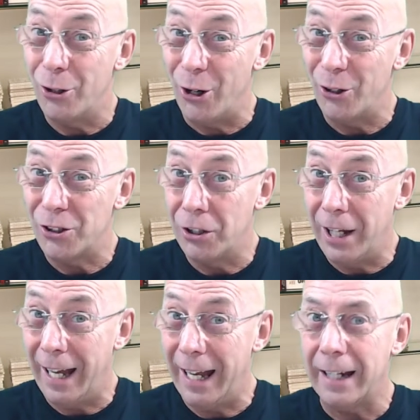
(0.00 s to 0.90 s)
Gox and
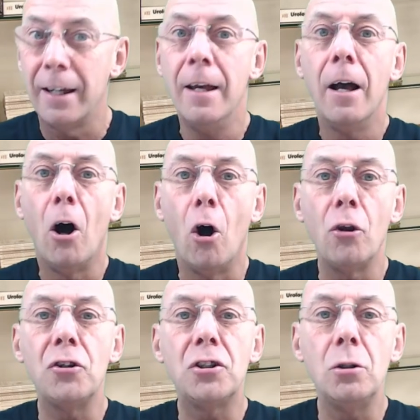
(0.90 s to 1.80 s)
the hack,
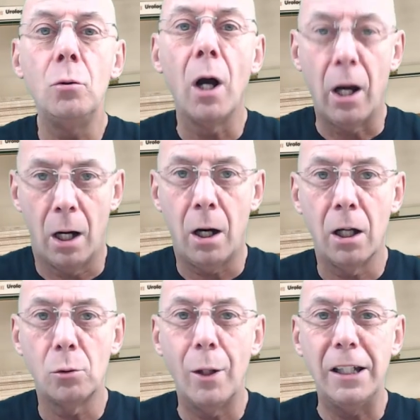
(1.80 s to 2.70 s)
onto a
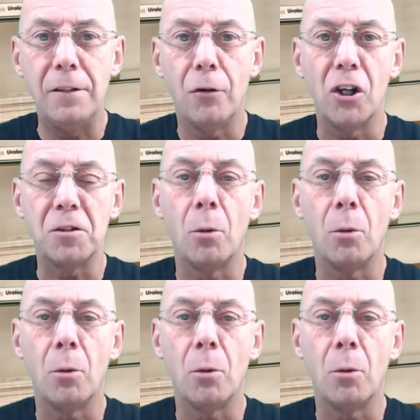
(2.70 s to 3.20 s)
hardware device.